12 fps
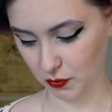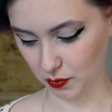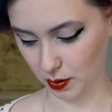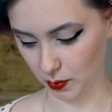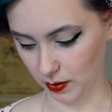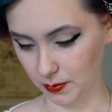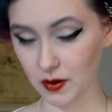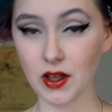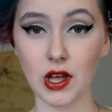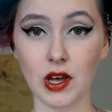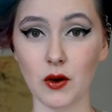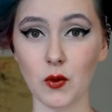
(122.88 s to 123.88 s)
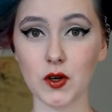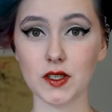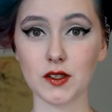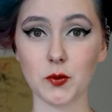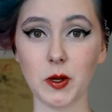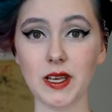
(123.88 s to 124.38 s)
of a problem,
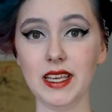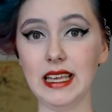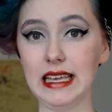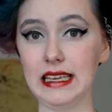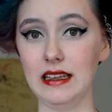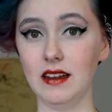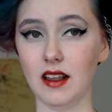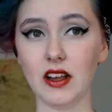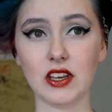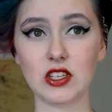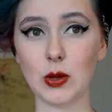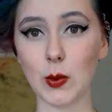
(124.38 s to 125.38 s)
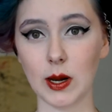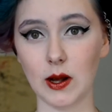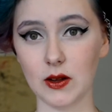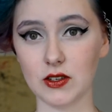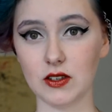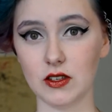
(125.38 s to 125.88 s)
was PE, like gym
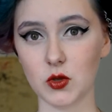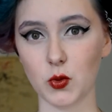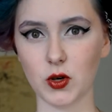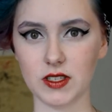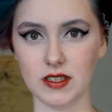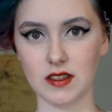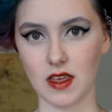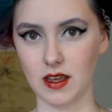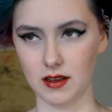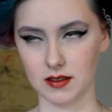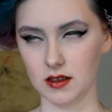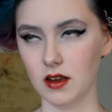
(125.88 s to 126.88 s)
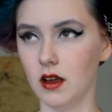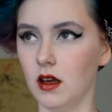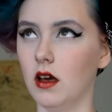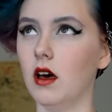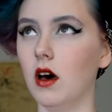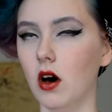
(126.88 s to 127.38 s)
classes, sportsy things.
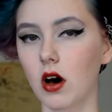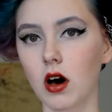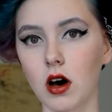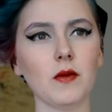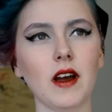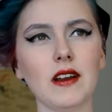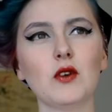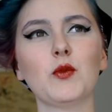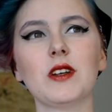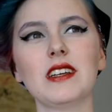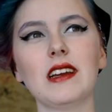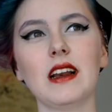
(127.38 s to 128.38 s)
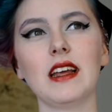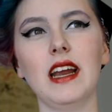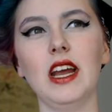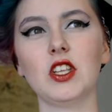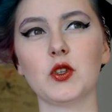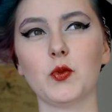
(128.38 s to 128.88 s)
I don't particularly
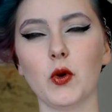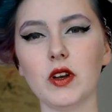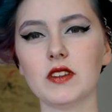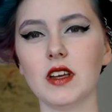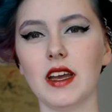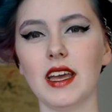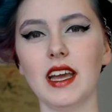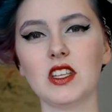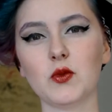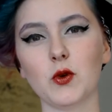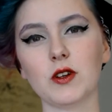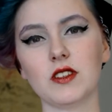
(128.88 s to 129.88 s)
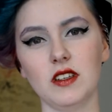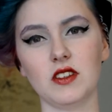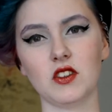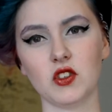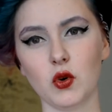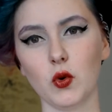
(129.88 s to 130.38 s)
hate sports, I hate sports in
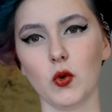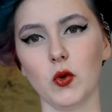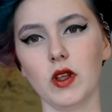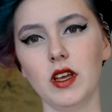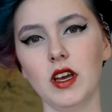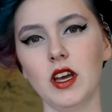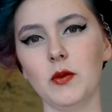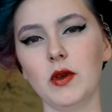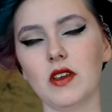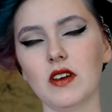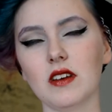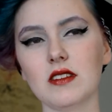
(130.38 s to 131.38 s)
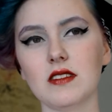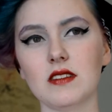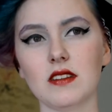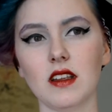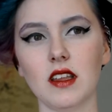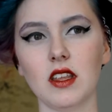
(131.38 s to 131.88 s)
school, because
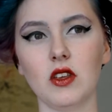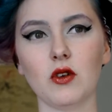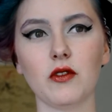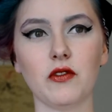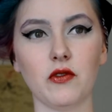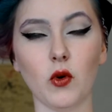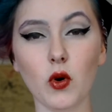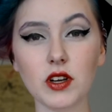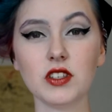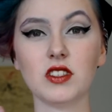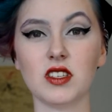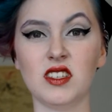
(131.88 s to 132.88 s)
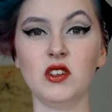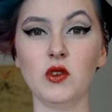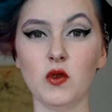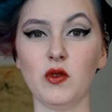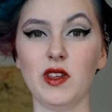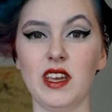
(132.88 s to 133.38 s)
you're forced to
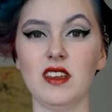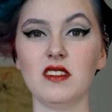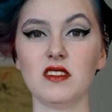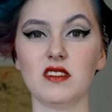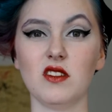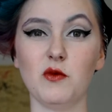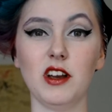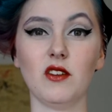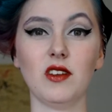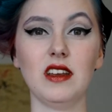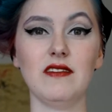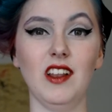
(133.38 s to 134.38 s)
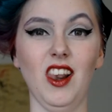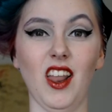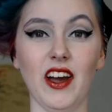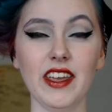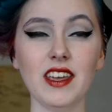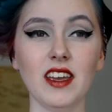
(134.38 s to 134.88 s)
do things you might not even
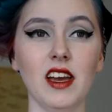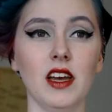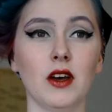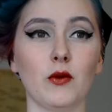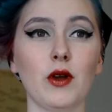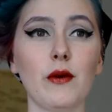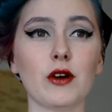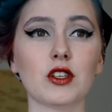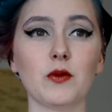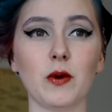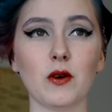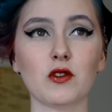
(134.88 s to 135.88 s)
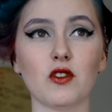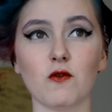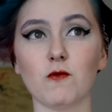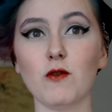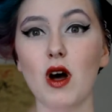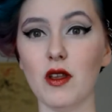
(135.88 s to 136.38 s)
like. We were supposed to
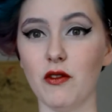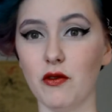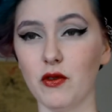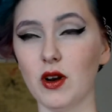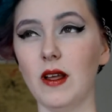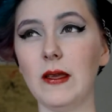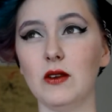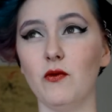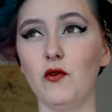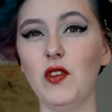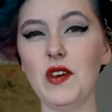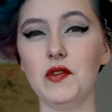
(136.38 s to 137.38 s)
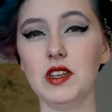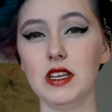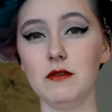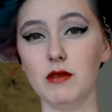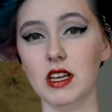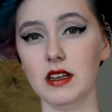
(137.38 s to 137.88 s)
run for like
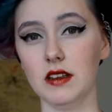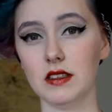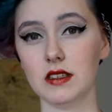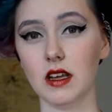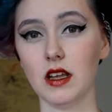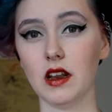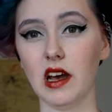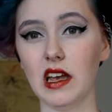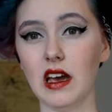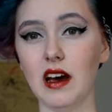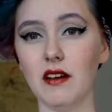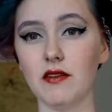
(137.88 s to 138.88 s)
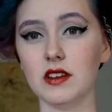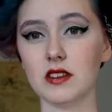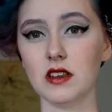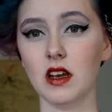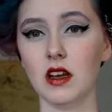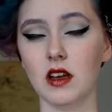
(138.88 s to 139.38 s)
15 minutes, and I have
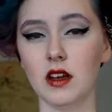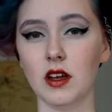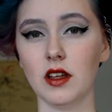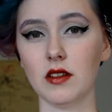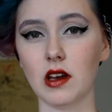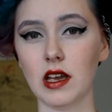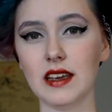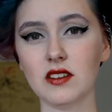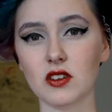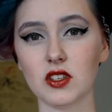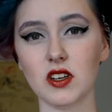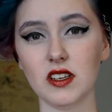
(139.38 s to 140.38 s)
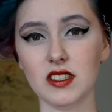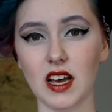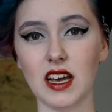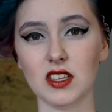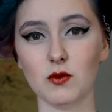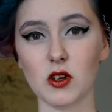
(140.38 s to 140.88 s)
this exercise
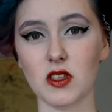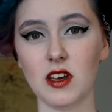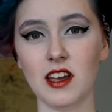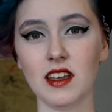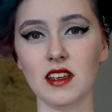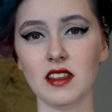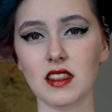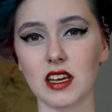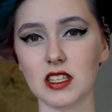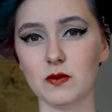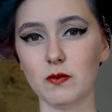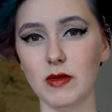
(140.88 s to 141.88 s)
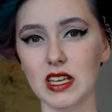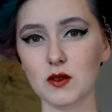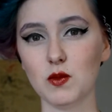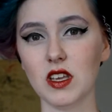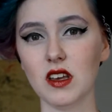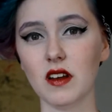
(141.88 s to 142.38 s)
asthma thing that
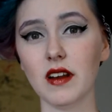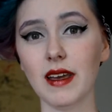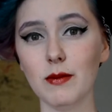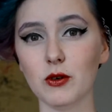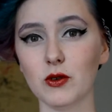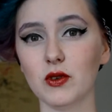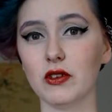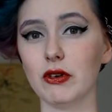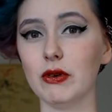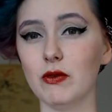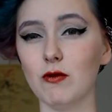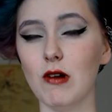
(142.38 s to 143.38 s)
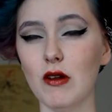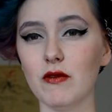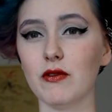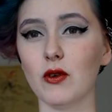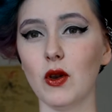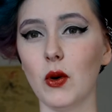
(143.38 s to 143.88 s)
makes me unable to run
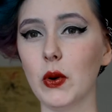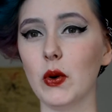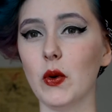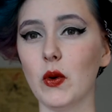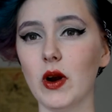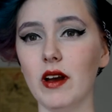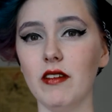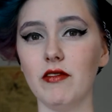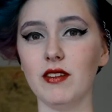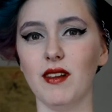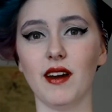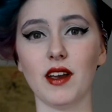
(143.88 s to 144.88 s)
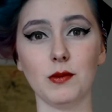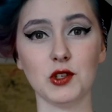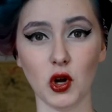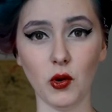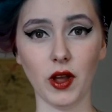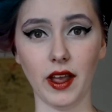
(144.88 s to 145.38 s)
for long, or I feel like I'm
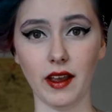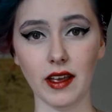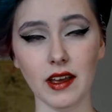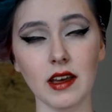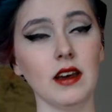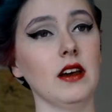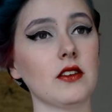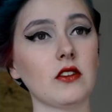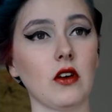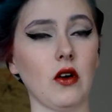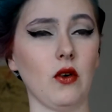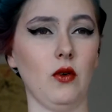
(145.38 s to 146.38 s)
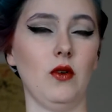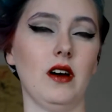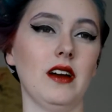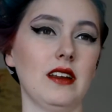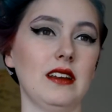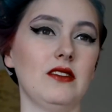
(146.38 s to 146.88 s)
choking. So
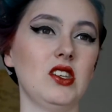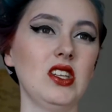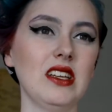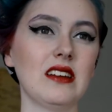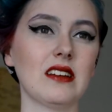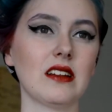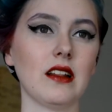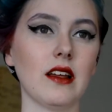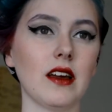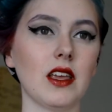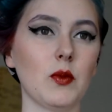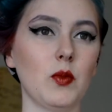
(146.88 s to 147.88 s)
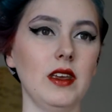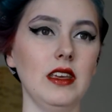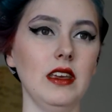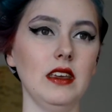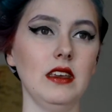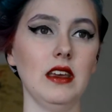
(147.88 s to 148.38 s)
I didn't like
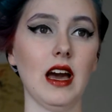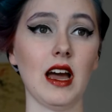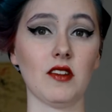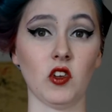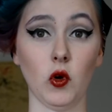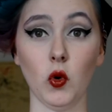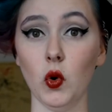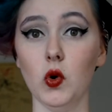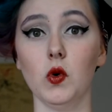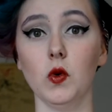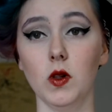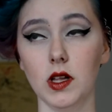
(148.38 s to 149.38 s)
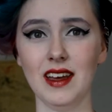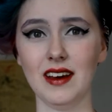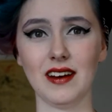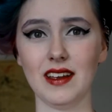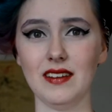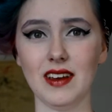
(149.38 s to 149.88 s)
PE at all.
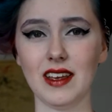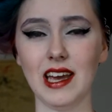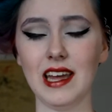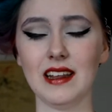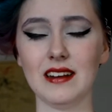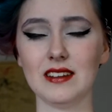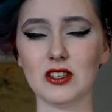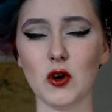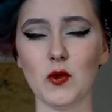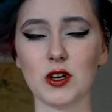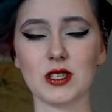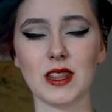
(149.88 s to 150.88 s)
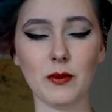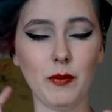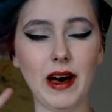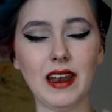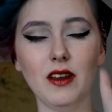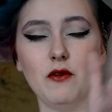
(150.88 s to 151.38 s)
I hated it so much that I
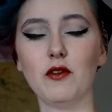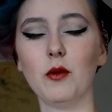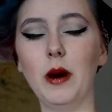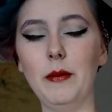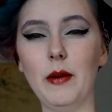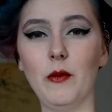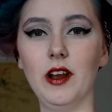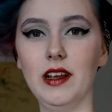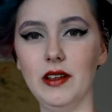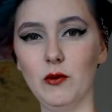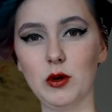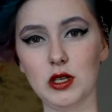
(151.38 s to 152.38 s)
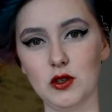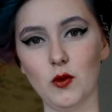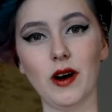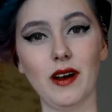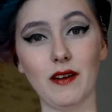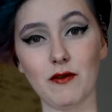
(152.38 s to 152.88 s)
banned it from my memory, and which is
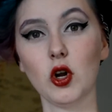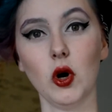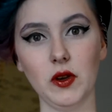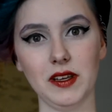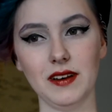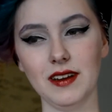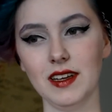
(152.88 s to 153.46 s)
why I forgot it.